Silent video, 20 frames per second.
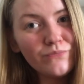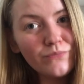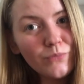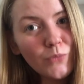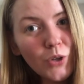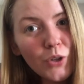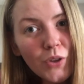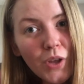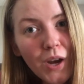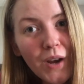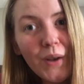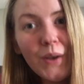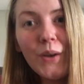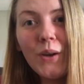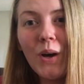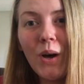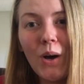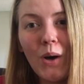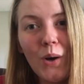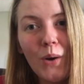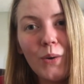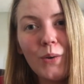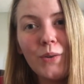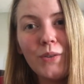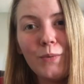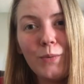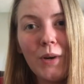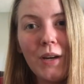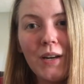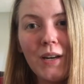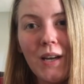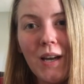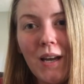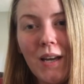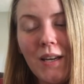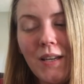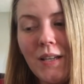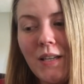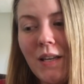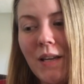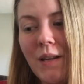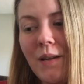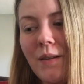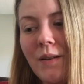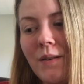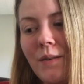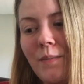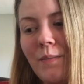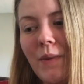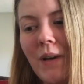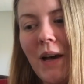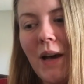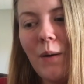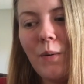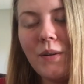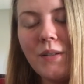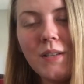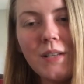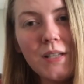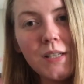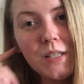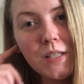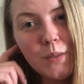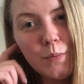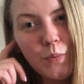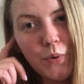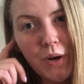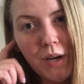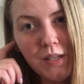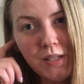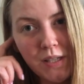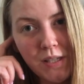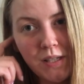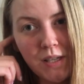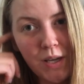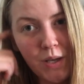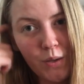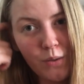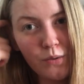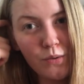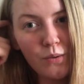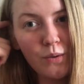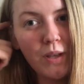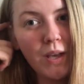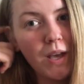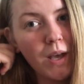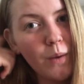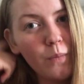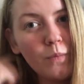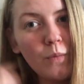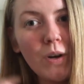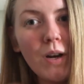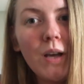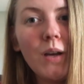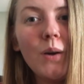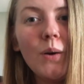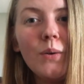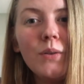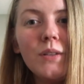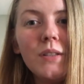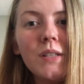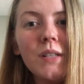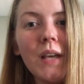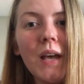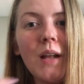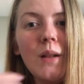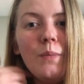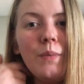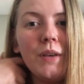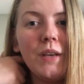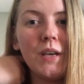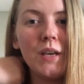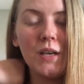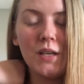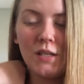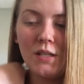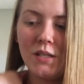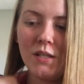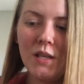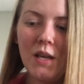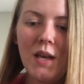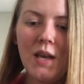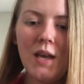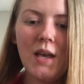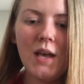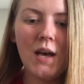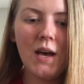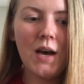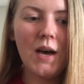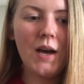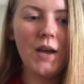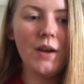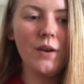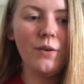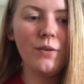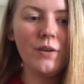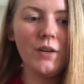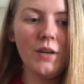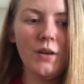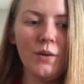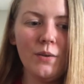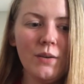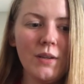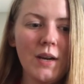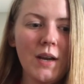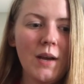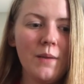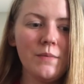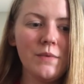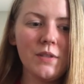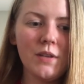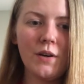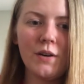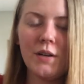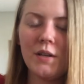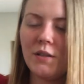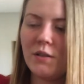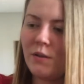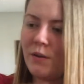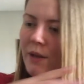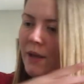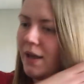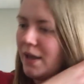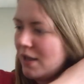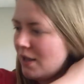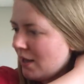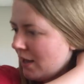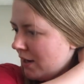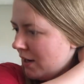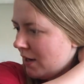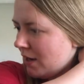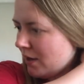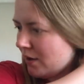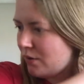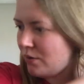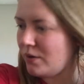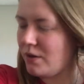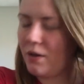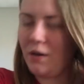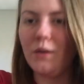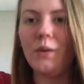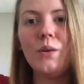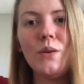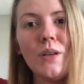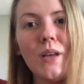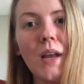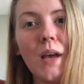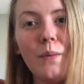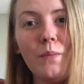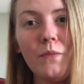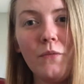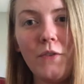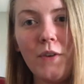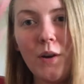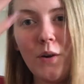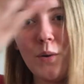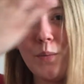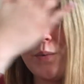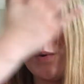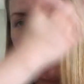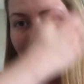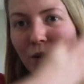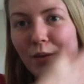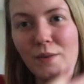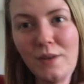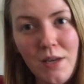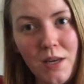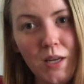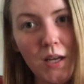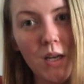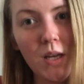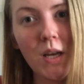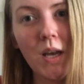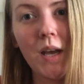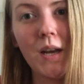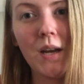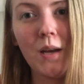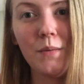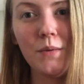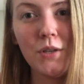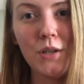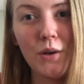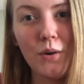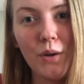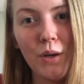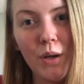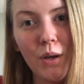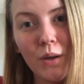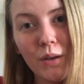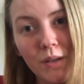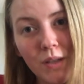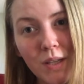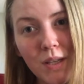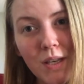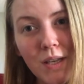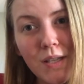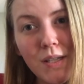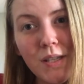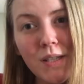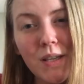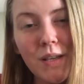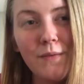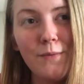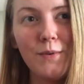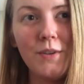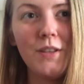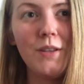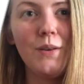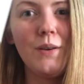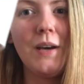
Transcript: well, there you go, 190. But I wasn't as depressed as I usually am when I go on the scale because I already knew that I'm starting today and I already knew that I'm very motivated and I'm sharing this with you